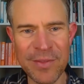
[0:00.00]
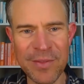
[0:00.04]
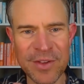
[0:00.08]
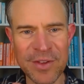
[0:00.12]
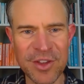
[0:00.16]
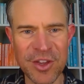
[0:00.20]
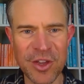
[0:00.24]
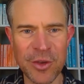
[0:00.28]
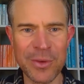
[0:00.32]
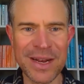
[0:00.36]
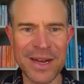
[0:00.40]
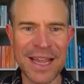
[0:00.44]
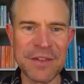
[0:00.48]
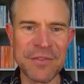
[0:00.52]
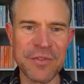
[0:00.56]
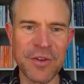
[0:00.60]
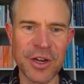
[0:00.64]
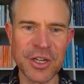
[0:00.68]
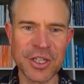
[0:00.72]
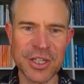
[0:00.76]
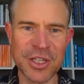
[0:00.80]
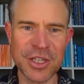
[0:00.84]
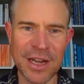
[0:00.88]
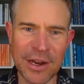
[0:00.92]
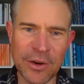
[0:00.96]
the Q&A
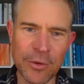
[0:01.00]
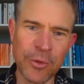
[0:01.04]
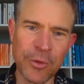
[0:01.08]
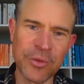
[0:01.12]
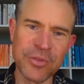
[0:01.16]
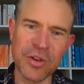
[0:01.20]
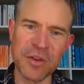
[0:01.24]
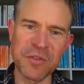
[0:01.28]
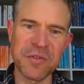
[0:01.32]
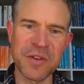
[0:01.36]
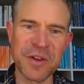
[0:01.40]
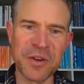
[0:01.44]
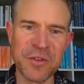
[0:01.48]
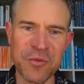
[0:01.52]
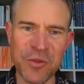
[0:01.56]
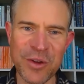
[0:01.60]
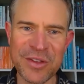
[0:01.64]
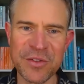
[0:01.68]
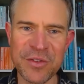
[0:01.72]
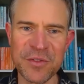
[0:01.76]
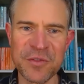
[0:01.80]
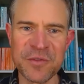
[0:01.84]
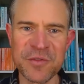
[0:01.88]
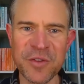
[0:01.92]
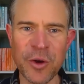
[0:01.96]
function, and also feel free
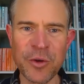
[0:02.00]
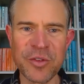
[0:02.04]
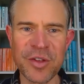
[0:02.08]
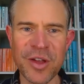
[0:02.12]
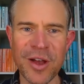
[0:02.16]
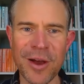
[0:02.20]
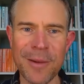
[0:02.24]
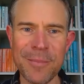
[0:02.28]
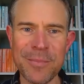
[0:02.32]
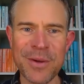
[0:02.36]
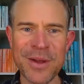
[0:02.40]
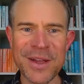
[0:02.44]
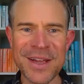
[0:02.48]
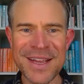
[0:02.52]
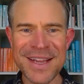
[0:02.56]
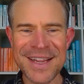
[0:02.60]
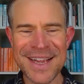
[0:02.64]
to vote up